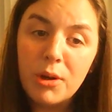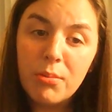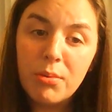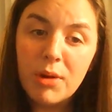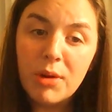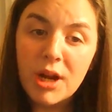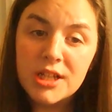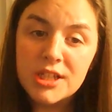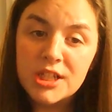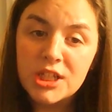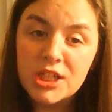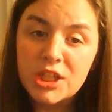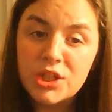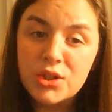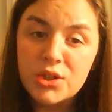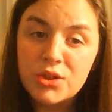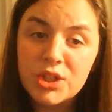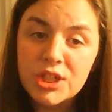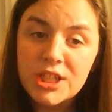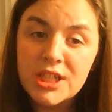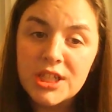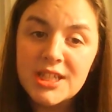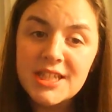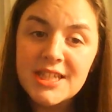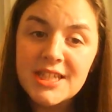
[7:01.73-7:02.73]

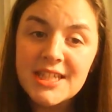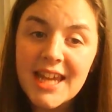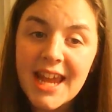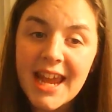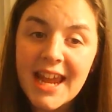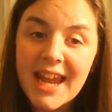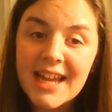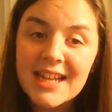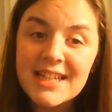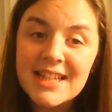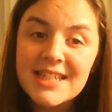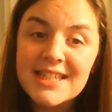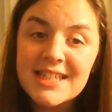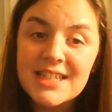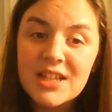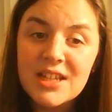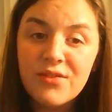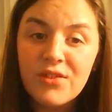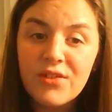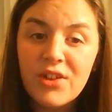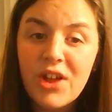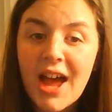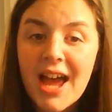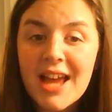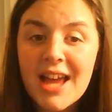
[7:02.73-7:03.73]
prosecutions, and
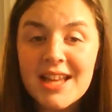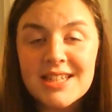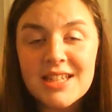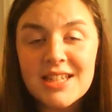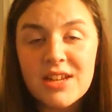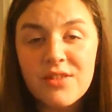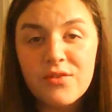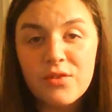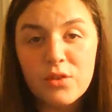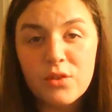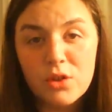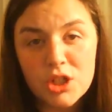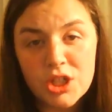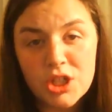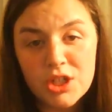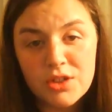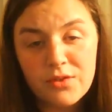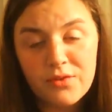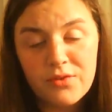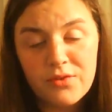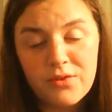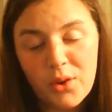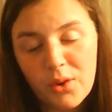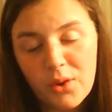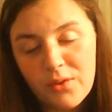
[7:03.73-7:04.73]
civil asset
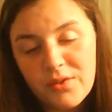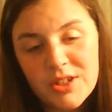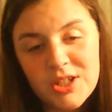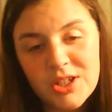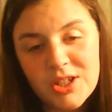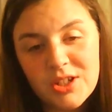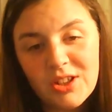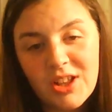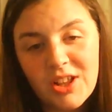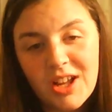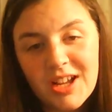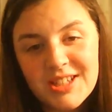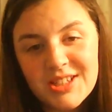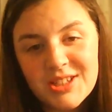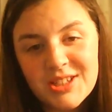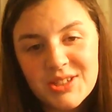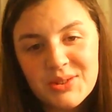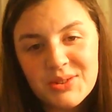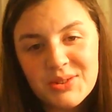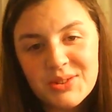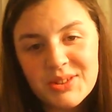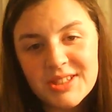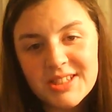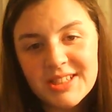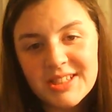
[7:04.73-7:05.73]
forfeiture
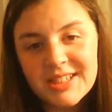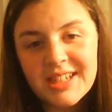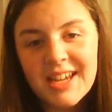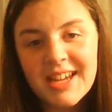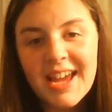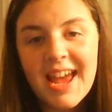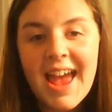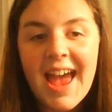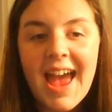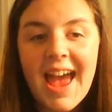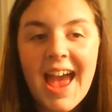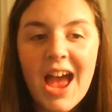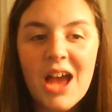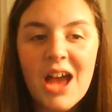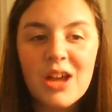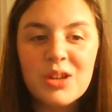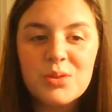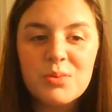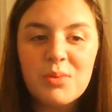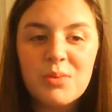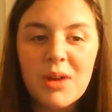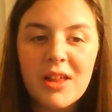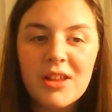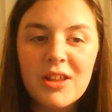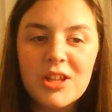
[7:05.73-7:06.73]
lawsuits,
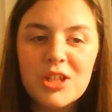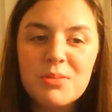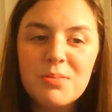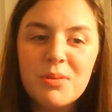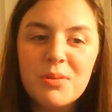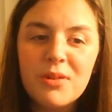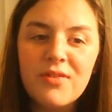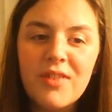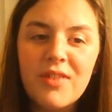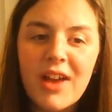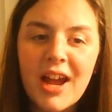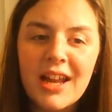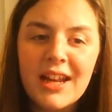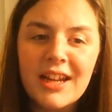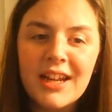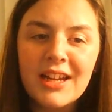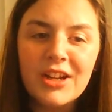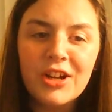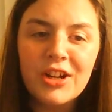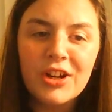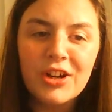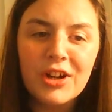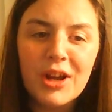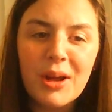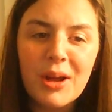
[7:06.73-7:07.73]
as well as providing
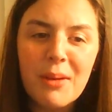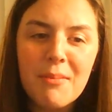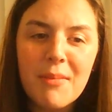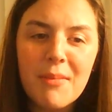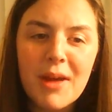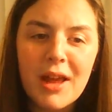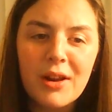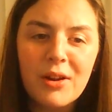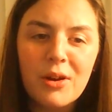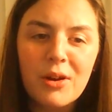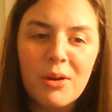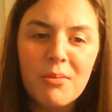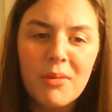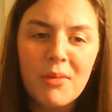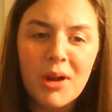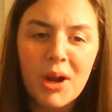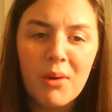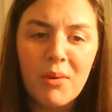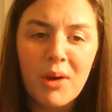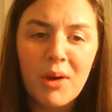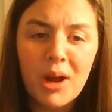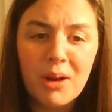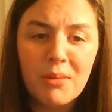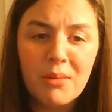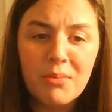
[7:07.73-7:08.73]
current medical
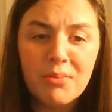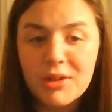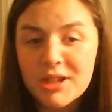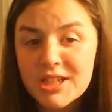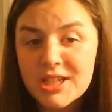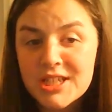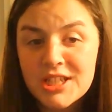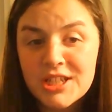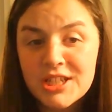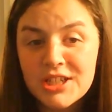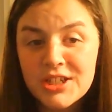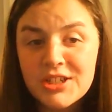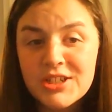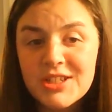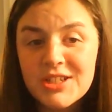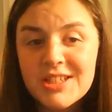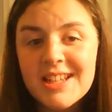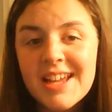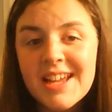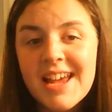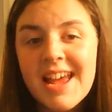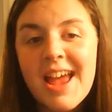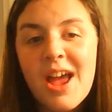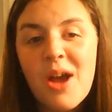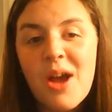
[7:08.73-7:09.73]
marijuana prisoners
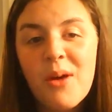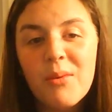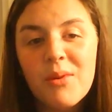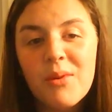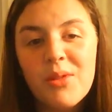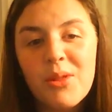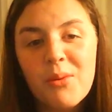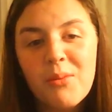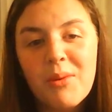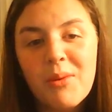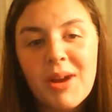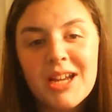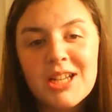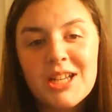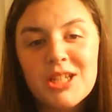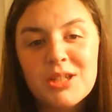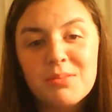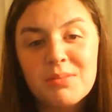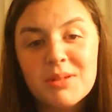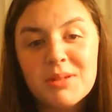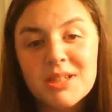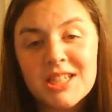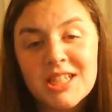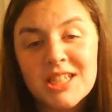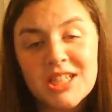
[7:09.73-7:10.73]
with a way to
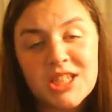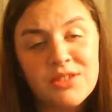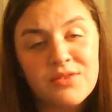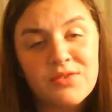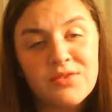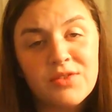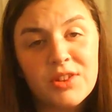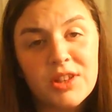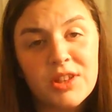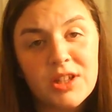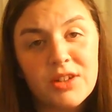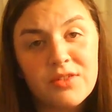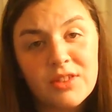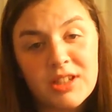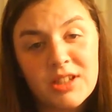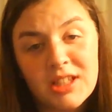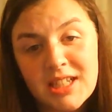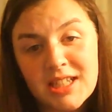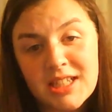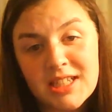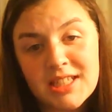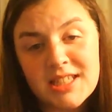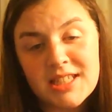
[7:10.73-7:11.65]
petition for their release.